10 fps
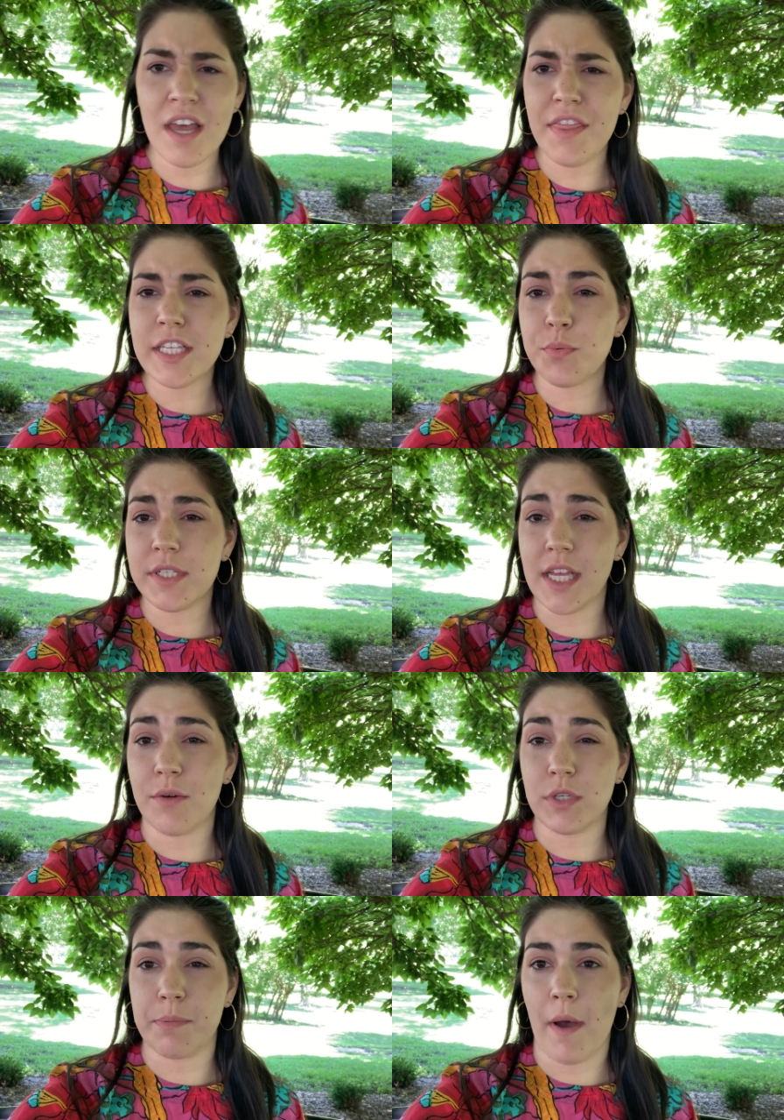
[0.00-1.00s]
well, this was in
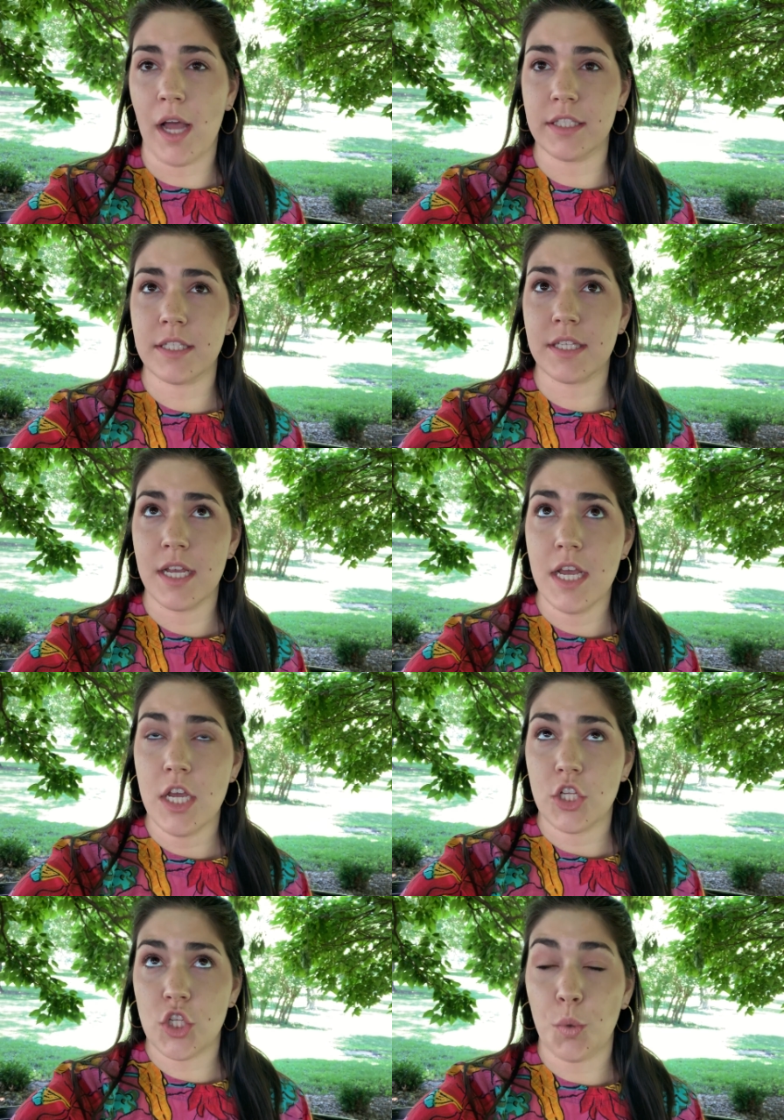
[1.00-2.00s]
a response
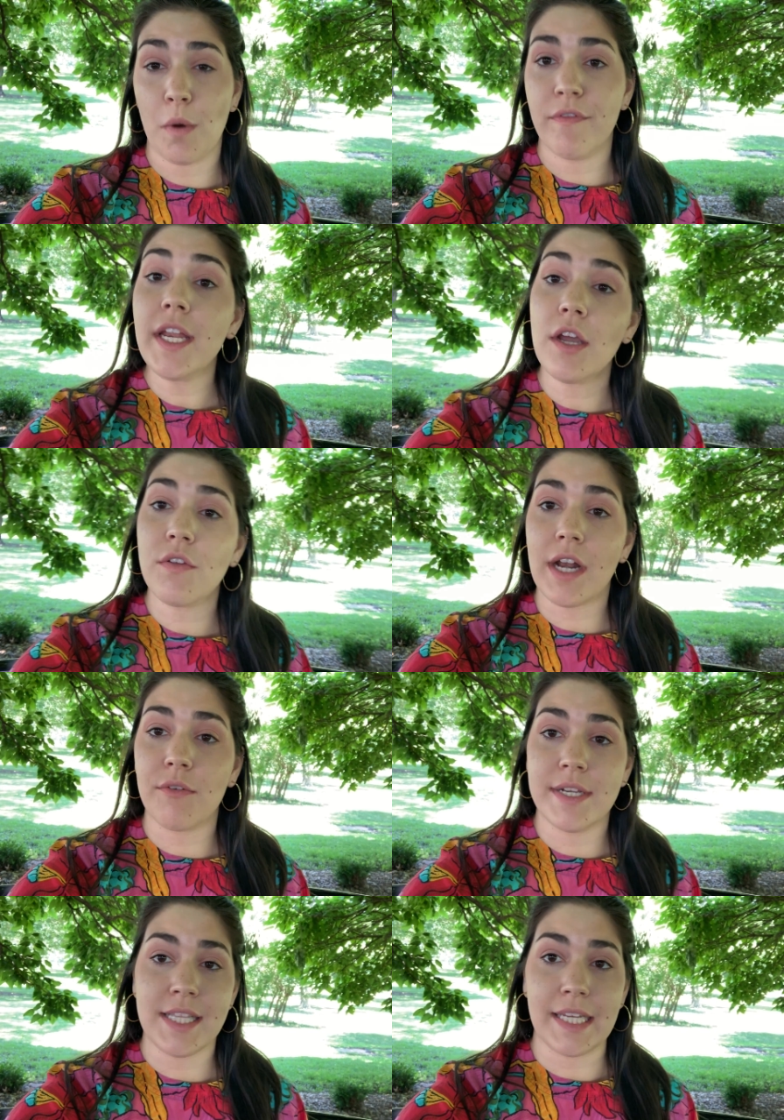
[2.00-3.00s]
to a video that I
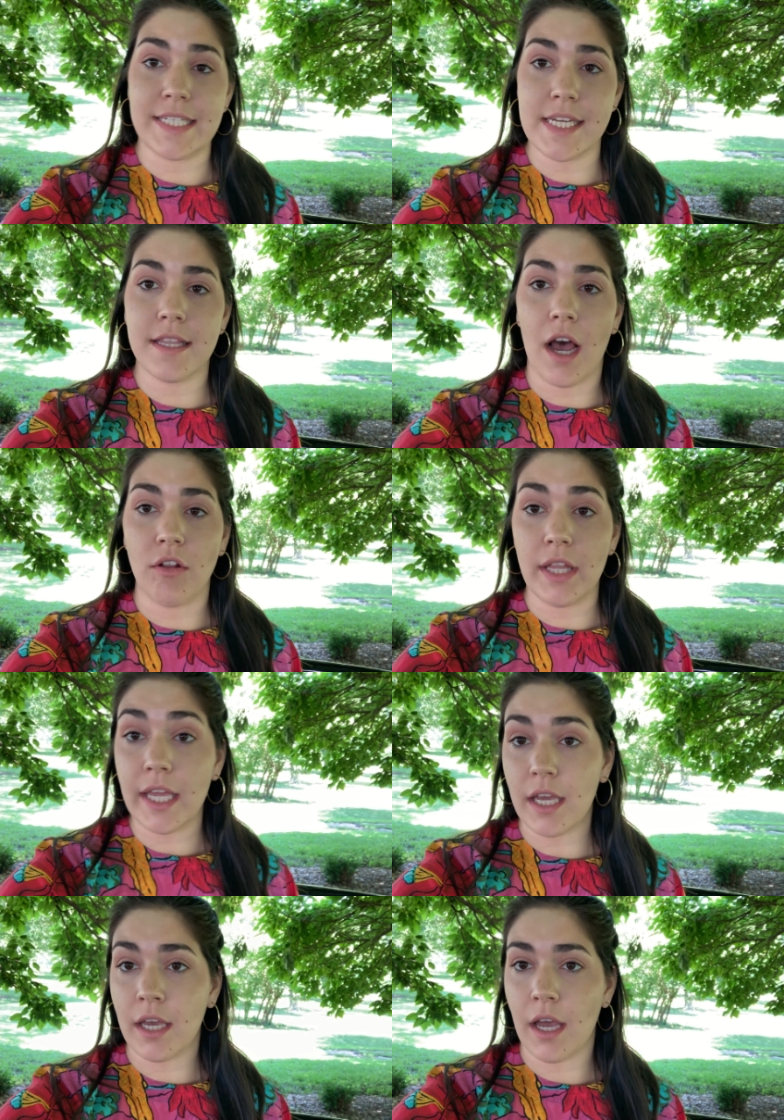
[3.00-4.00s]
recently did that I'll
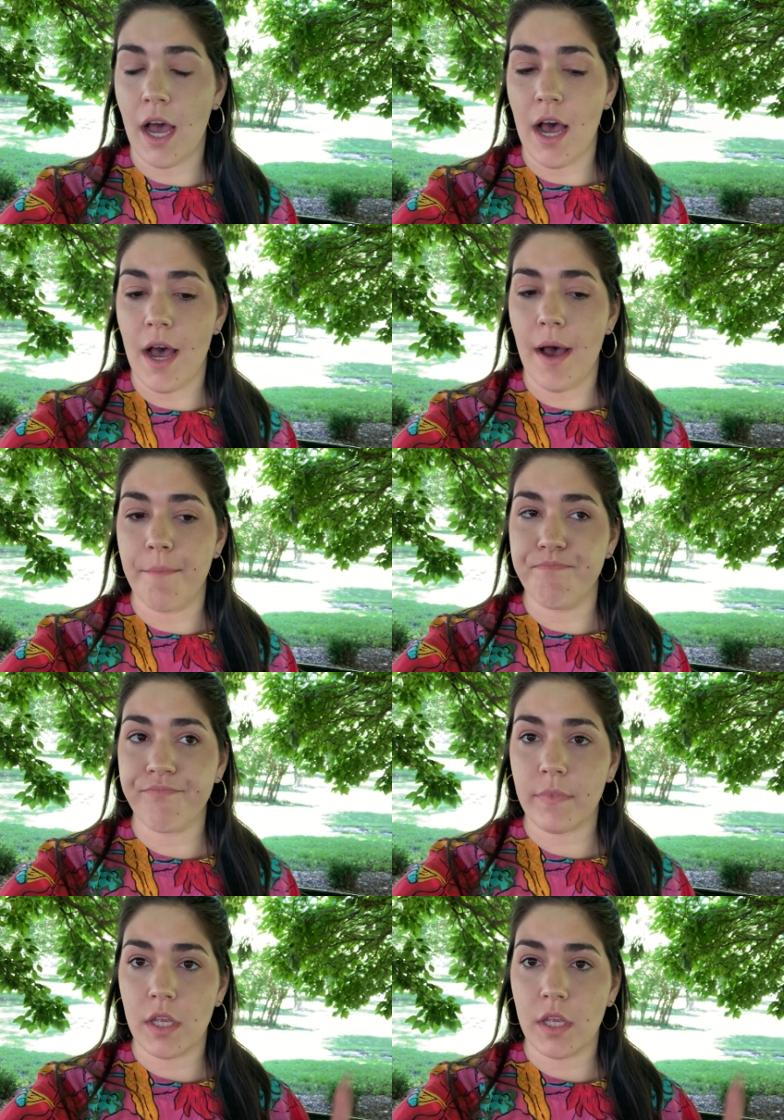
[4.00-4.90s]
link um,